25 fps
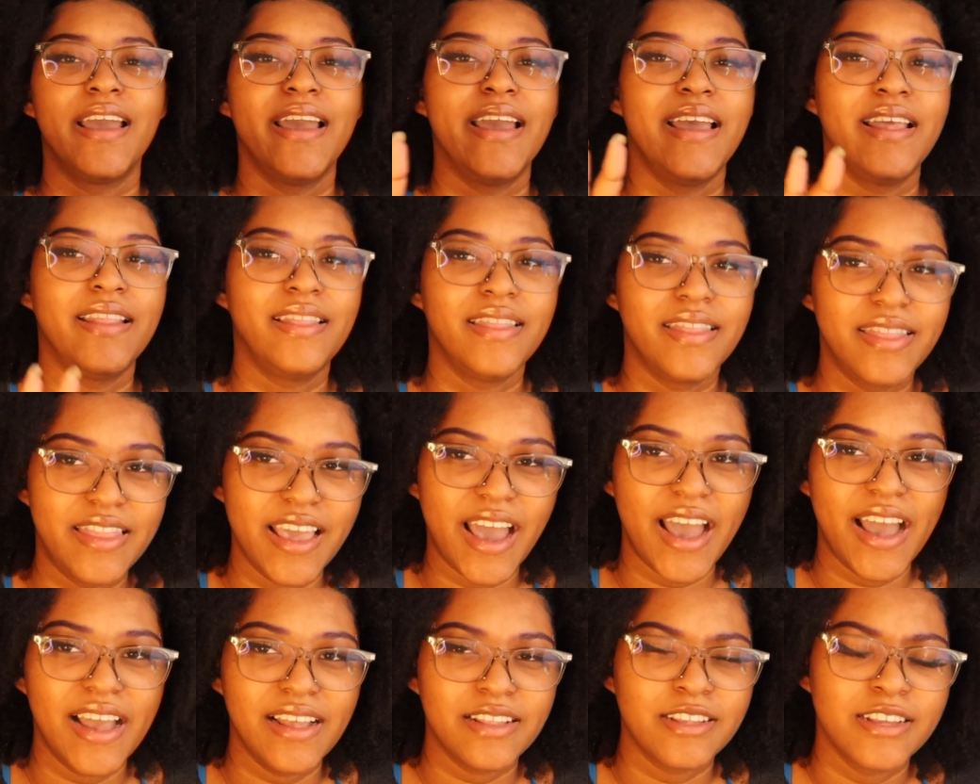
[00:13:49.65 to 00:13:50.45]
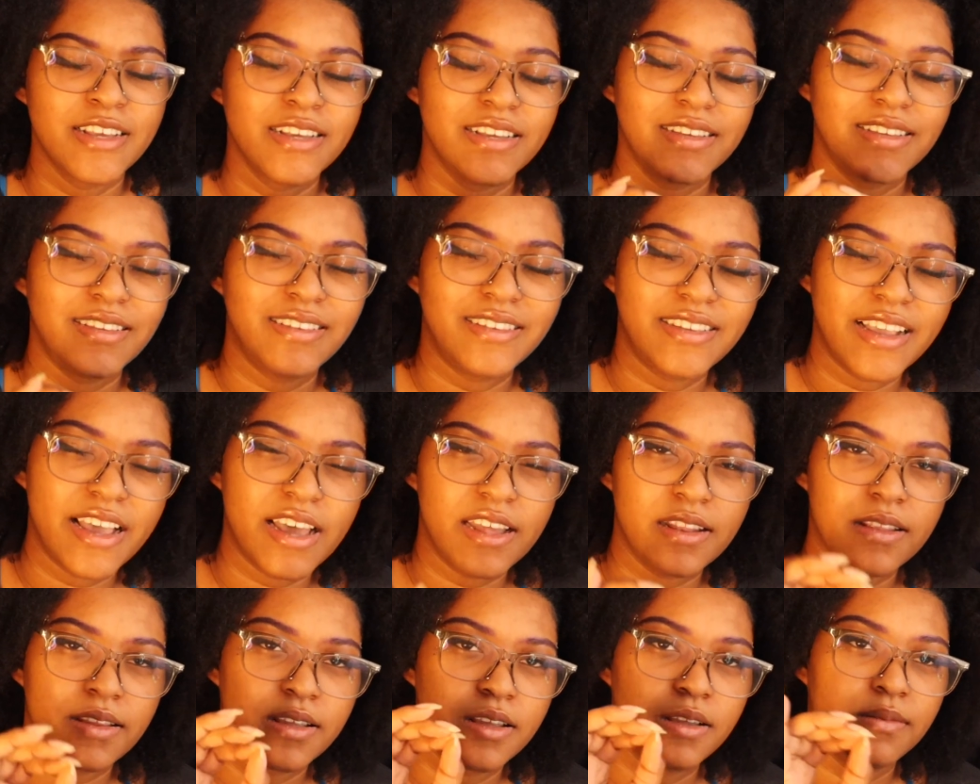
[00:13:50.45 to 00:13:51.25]
And that
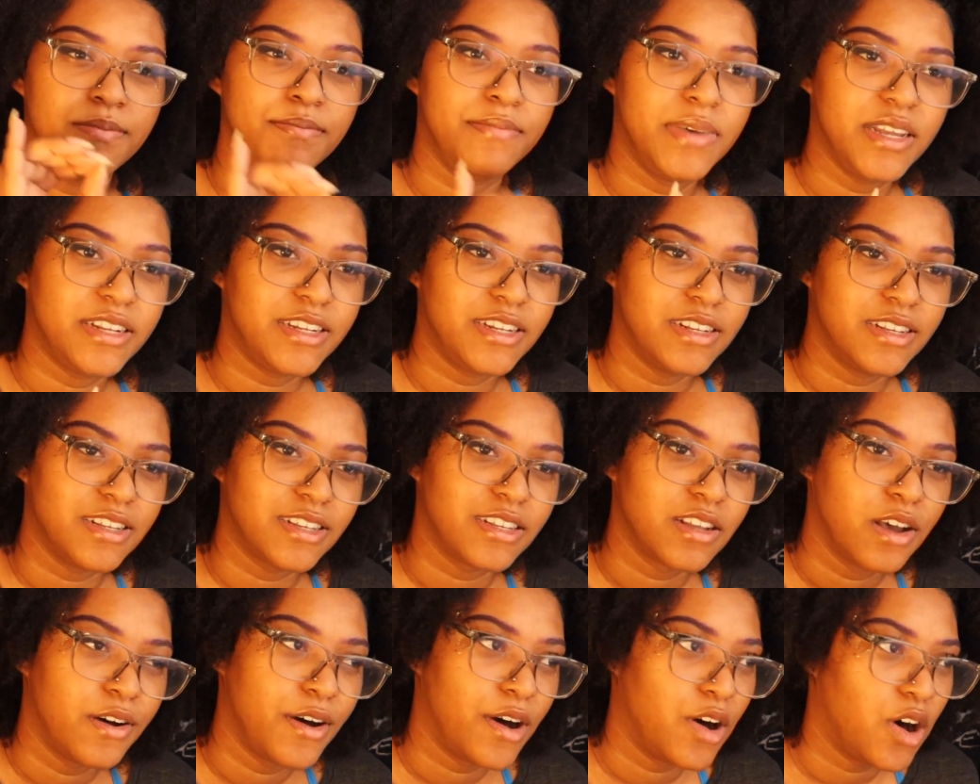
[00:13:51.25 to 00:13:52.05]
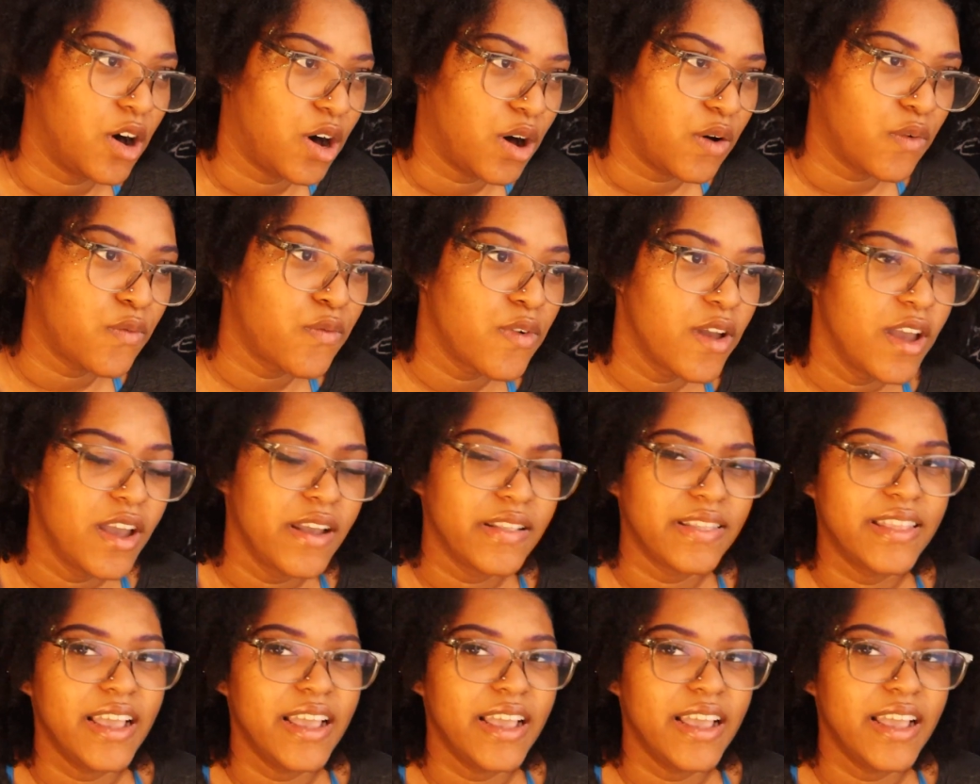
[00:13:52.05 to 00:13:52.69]
set bitches off.